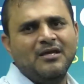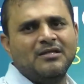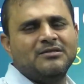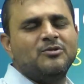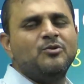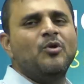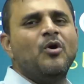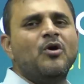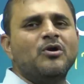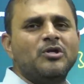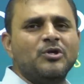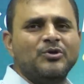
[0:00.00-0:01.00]
no
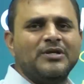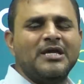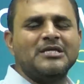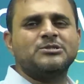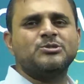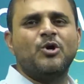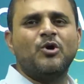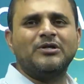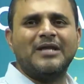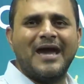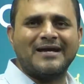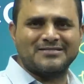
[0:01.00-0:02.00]
duties, no
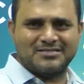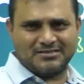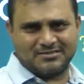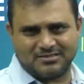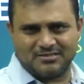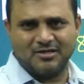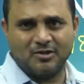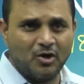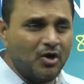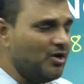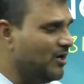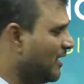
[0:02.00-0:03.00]
taxes,
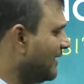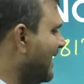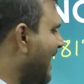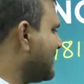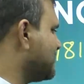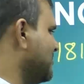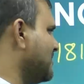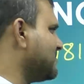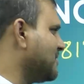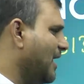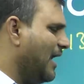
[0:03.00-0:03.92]
no taxes.